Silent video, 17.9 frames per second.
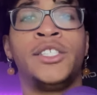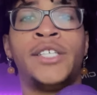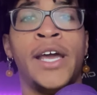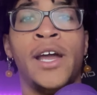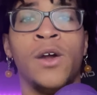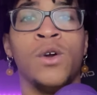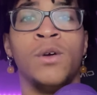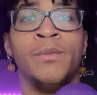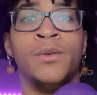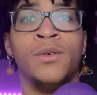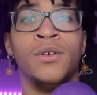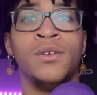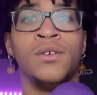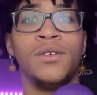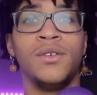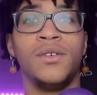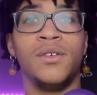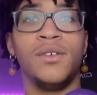terrible.
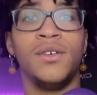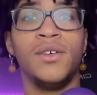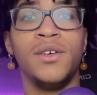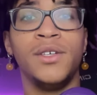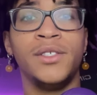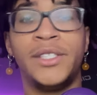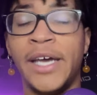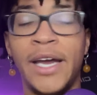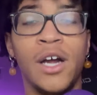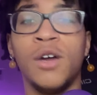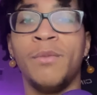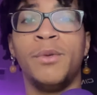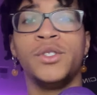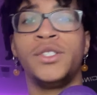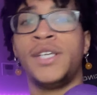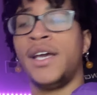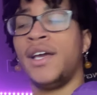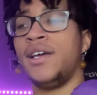Terrible
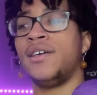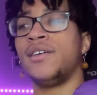take.